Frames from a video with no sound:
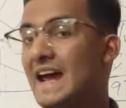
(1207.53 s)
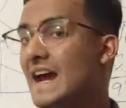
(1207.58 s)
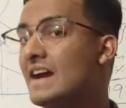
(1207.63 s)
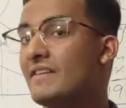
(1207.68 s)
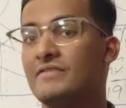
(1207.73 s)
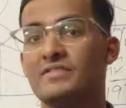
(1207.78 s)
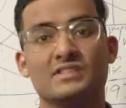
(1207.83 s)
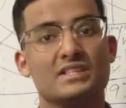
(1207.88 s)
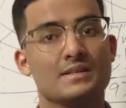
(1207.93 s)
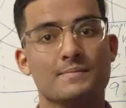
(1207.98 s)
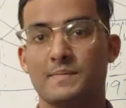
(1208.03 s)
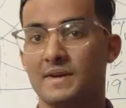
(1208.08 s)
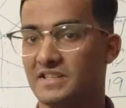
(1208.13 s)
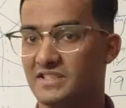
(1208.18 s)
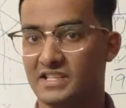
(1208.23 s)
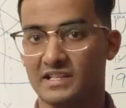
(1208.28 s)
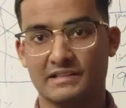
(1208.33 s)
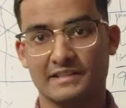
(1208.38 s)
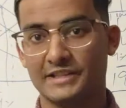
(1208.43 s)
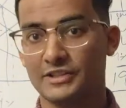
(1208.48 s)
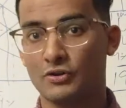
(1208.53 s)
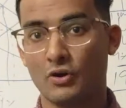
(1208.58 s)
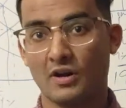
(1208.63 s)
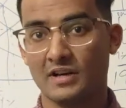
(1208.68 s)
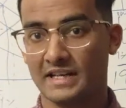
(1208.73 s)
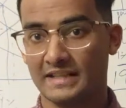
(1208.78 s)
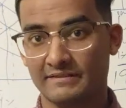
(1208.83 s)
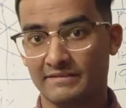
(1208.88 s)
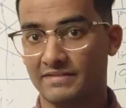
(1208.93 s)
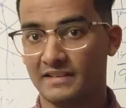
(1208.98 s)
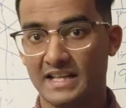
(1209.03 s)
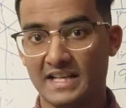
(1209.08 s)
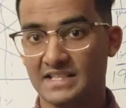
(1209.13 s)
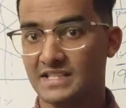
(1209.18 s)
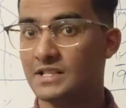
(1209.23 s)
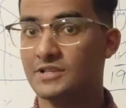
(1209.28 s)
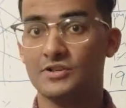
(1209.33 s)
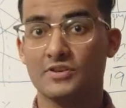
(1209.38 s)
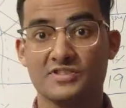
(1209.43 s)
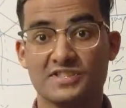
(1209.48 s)
Everything basically got
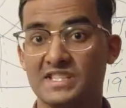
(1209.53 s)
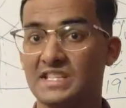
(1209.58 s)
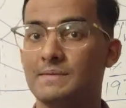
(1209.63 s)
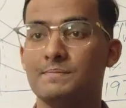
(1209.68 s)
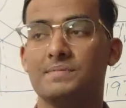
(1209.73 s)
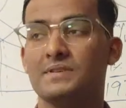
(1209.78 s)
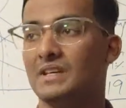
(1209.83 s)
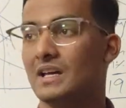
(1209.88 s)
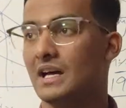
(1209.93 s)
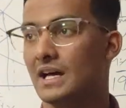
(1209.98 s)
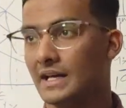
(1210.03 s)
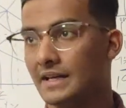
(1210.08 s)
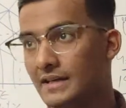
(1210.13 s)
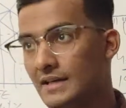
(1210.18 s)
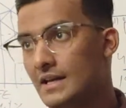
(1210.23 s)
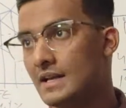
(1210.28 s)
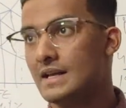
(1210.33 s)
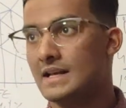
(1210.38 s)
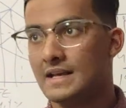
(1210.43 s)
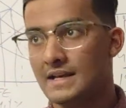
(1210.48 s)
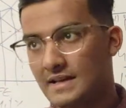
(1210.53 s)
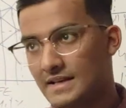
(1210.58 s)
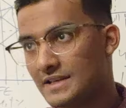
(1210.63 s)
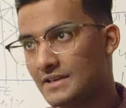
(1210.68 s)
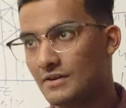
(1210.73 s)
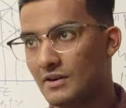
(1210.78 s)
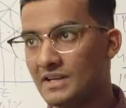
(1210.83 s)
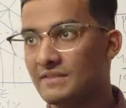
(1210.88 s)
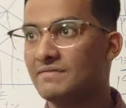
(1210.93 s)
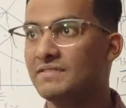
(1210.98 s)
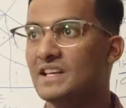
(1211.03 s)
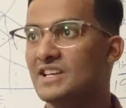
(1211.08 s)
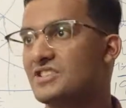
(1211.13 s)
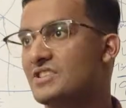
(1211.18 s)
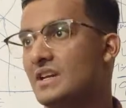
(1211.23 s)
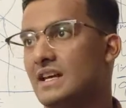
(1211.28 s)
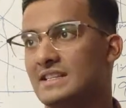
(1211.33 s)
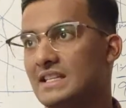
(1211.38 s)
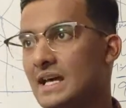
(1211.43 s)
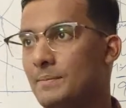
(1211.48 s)
inflated. Your CPI,
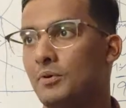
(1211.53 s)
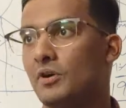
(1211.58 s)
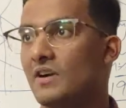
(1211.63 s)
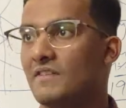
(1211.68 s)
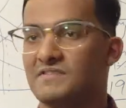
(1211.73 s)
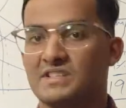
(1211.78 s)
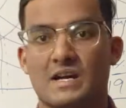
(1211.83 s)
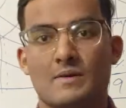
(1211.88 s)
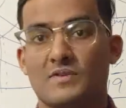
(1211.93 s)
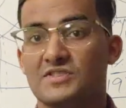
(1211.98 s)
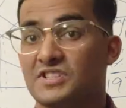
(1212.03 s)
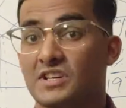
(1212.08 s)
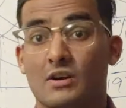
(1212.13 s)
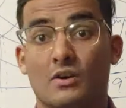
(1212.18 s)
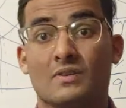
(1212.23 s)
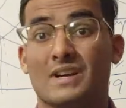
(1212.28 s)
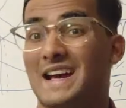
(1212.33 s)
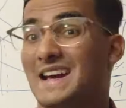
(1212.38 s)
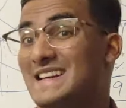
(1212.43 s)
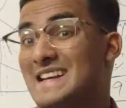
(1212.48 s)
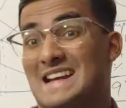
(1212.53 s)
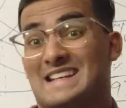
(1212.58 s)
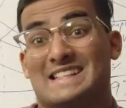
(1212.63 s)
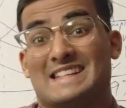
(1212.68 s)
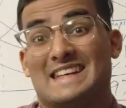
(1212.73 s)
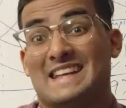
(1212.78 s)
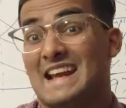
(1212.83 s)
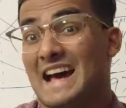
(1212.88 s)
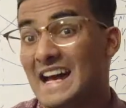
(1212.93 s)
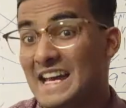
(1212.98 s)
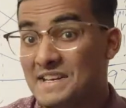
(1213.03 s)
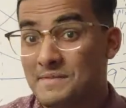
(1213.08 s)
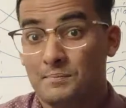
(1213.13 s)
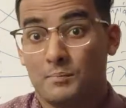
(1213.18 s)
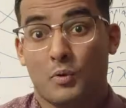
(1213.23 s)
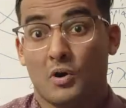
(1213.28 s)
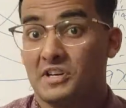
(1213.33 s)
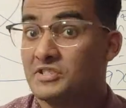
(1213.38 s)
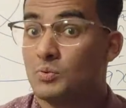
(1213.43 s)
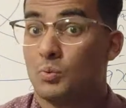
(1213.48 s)
inflation at that point of time was around that
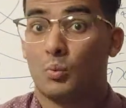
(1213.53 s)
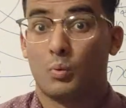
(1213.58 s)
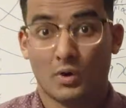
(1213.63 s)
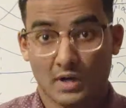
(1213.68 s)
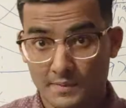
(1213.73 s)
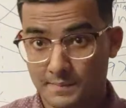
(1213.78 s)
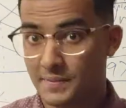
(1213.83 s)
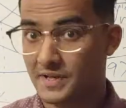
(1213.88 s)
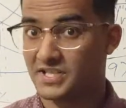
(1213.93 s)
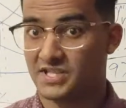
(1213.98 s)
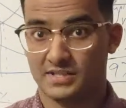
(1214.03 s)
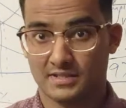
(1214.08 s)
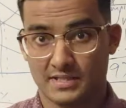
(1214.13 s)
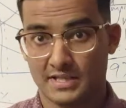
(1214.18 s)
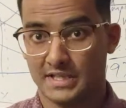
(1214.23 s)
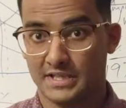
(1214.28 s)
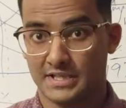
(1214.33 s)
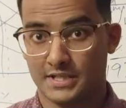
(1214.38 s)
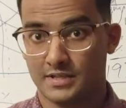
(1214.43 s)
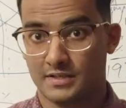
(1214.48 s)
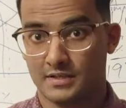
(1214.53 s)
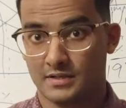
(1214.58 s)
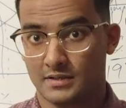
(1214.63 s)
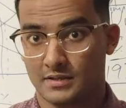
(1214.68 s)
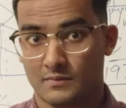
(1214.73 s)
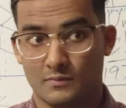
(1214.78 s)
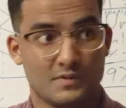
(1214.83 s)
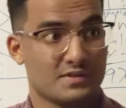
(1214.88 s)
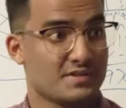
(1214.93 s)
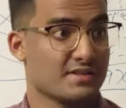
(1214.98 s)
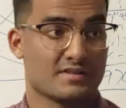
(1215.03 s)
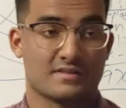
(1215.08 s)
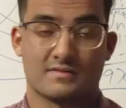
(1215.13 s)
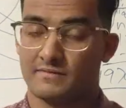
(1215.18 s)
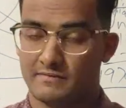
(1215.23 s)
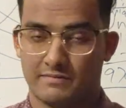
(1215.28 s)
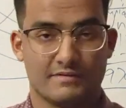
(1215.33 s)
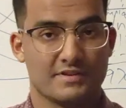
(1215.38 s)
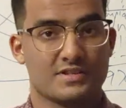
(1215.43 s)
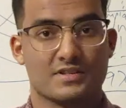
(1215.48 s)
9.1%, which
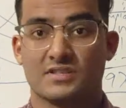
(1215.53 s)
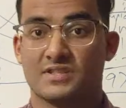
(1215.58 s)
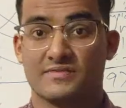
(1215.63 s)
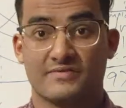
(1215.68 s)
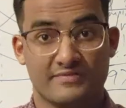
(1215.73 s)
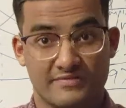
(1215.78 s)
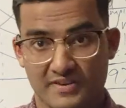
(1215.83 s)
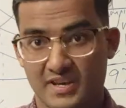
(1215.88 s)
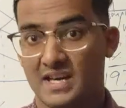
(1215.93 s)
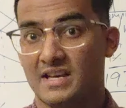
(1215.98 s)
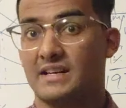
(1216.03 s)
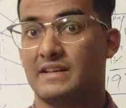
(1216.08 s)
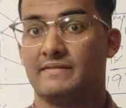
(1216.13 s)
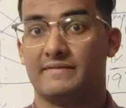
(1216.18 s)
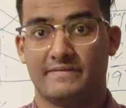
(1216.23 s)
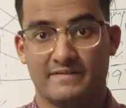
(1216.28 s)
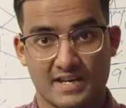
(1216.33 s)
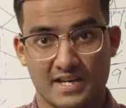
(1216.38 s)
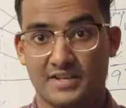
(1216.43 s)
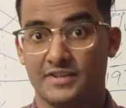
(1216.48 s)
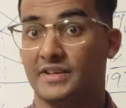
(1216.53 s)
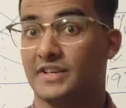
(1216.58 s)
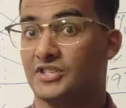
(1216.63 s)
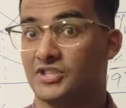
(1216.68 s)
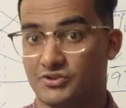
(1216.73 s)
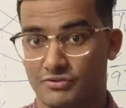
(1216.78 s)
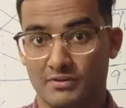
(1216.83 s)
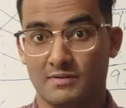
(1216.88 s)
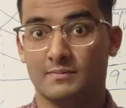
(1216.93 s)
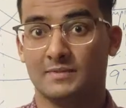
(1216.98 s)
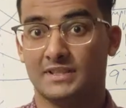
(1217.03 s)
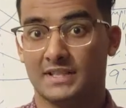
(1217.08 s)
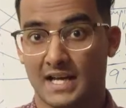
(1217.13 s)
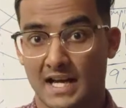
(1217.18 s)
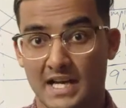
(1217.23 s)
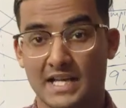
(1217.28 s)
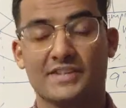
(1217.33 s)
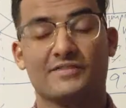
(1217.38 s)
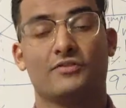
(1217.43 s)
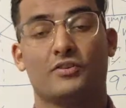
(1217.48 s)
is very, very extremely
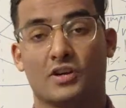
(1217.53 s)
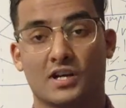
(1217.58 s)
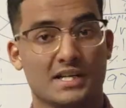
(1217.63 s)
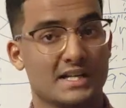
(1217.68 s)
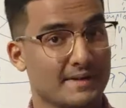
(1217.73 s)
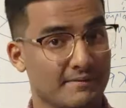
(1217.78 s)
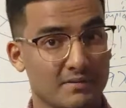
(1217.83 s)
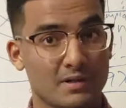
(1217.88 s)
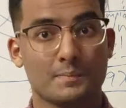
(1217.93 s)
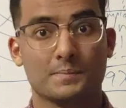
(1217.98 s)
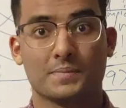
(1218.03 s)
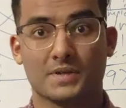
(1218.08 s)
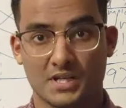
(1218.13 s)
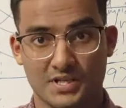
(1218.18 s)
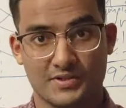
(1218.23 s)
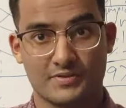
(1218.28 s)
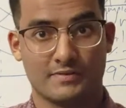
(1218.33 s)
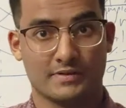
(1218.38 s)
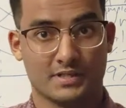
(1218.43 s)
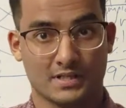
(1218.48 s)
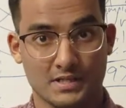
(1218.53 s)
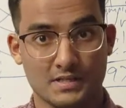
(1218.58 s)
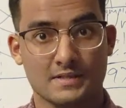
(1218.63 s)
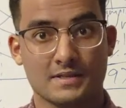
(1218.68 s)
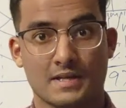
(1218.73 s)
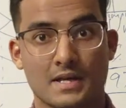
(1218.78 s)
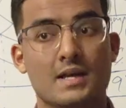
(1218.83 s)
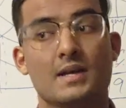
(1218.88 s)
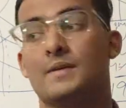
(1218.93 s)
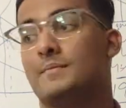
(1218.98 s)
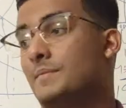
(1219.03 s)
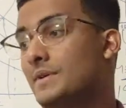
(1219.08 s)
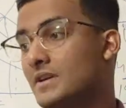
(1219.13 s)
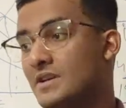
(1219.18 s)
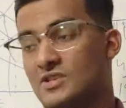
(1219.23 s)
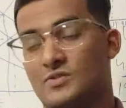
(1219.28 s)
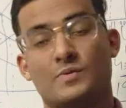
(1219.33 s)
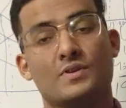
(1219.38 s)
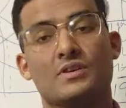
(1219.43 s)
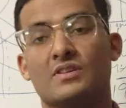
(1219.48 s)
high for a developed country, huh?
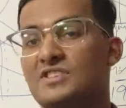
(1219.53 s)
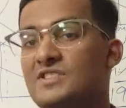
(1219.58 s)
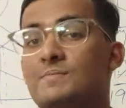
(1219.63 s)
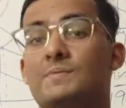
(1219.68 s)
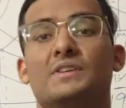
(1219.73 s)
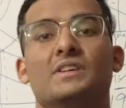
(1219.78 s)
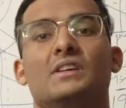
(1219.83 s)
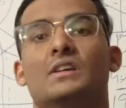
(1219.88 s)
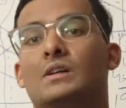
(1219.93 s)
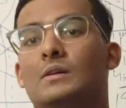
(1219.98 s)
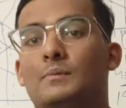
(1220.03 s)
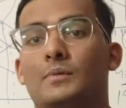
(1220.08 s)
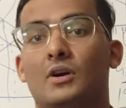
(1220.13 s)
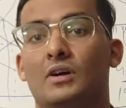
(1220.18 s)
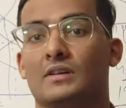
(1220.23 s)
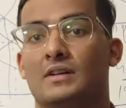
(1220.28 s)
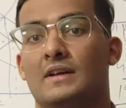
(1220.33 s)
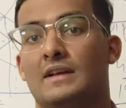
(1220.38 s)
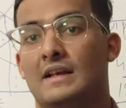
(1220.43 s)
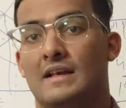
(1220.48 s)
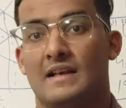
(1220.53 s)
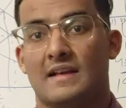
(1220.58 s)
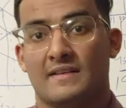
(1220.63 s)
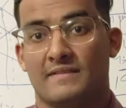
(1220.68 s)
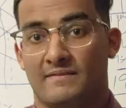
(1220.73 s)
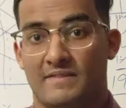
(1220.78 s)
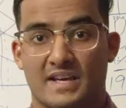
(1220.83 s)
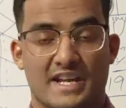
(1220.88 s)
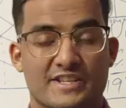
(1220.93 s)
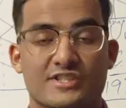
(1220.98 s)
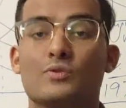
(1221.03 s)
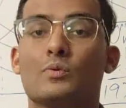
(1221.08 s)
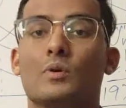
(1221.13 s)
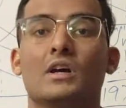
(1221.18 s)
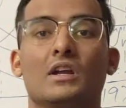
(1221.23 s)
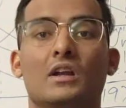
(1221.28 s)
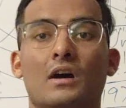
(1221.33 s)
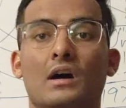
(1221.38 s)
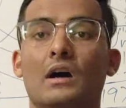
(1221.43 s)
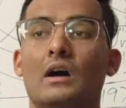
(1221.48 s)
Because we're not speaking about
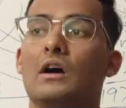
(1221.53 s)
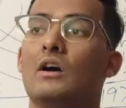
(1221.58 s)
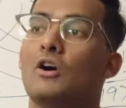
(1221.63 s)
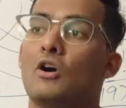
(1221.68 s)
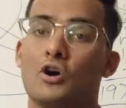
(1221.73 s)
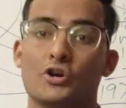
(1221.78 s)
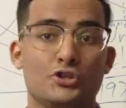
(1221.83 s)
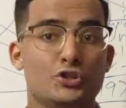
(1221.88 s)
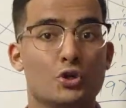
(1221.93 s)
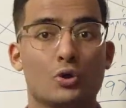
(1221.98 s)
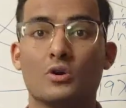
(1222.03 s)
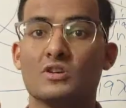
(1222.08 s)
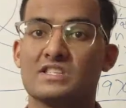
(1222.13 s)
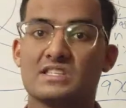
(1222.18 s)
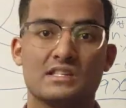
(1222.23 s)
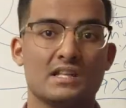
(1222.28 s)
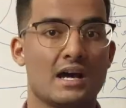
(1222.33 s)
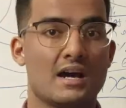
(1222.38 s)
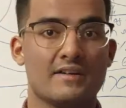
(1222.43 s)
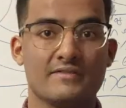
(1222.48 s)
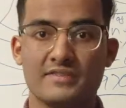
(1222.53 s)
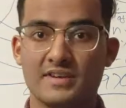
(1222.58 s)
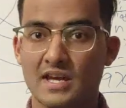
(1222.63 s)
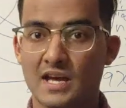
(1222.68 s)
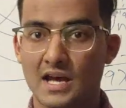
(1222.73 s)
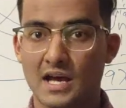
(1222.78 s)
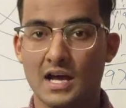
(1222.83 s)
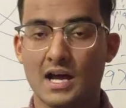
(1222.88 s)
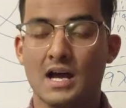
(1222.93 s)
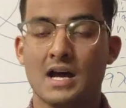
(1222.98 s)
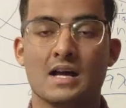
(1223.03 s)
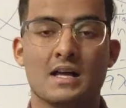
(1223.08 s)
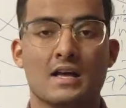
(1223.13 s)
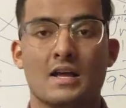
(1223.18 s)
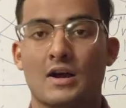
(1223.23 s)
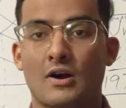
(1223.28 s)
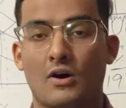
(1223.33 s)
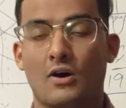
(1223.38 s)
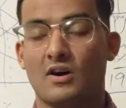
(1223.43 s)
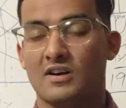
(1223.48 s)
Venezuela or Yugoslavia
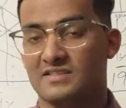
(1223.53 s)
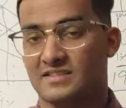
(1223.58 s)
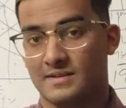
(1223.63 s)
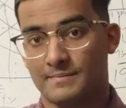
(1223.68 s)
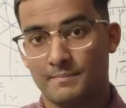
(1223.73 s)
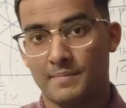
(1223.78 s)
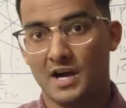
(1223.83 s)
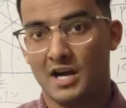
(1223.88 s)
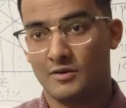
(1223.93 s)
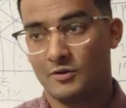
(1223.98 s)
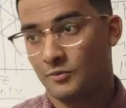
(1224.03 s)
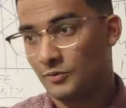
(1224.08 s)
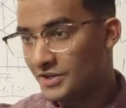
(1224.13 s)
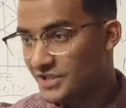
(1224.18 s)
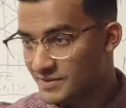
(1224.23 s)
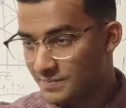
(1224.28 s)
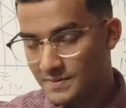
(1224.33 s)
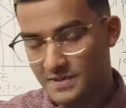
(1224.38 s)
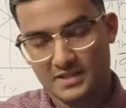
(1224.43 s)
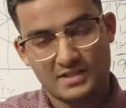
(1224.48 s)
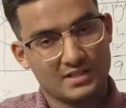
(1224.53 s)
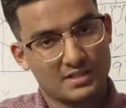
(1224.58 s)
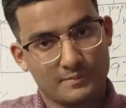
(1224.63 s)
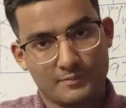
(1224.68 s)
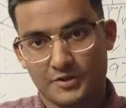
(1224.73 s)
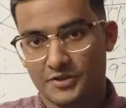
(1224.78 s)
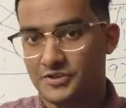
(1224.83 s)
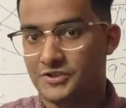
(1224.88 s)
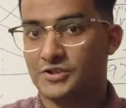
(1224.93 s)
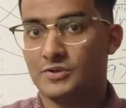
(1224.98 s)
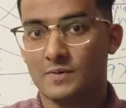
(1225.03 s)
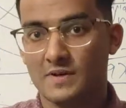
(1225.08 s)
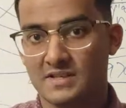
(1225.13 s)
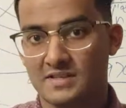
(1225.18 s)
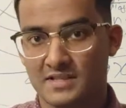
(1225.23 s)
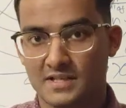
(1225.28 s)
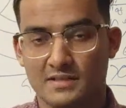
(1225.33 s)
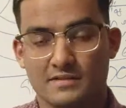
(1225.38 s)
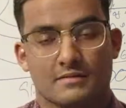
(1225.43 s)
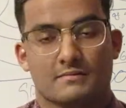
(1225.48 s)
or Zimbabwe. We're speaking about
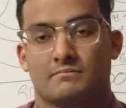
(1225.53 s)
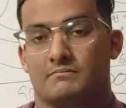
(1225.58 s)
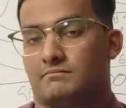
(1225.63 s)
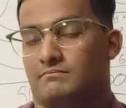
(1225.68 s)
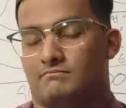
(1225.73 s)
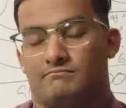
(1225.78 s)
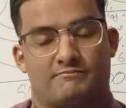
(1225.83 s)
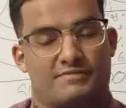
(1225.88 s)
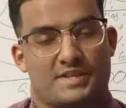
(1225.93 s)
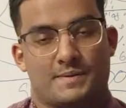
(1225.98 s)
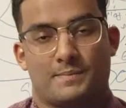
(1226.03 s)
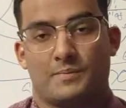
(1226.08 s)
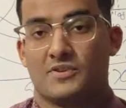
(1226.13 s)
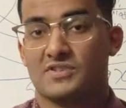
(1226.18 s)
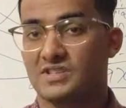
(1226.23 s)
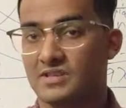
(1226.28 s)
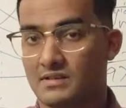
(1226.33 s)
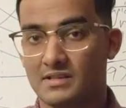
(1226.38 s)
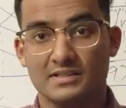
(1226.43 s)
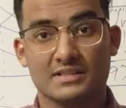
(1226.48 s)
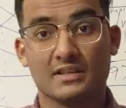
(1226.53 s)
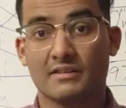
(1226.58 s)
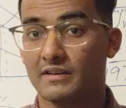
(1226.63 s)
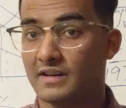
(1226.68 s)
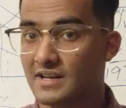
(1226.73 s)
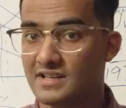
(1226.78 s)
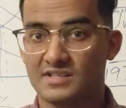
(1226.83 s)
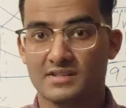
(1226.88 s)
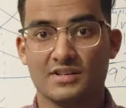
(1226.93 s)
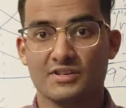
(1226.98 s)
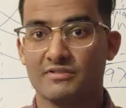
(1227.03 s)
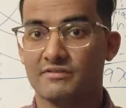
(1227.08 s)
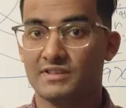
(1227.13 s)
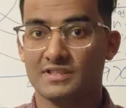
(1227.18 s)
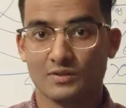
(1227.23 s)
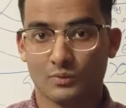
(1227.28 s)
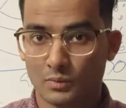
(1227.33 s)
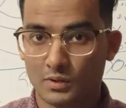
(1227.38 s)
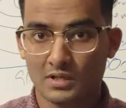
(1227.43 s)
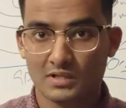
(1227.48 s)
USA, supposedly the greatest country
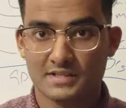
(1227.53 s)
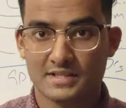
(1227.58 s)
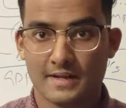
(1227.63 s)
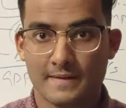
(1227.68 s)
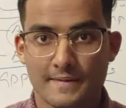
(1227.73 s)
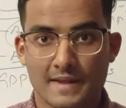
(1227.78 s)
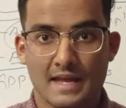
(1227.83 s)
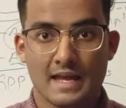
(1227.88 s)
in the world.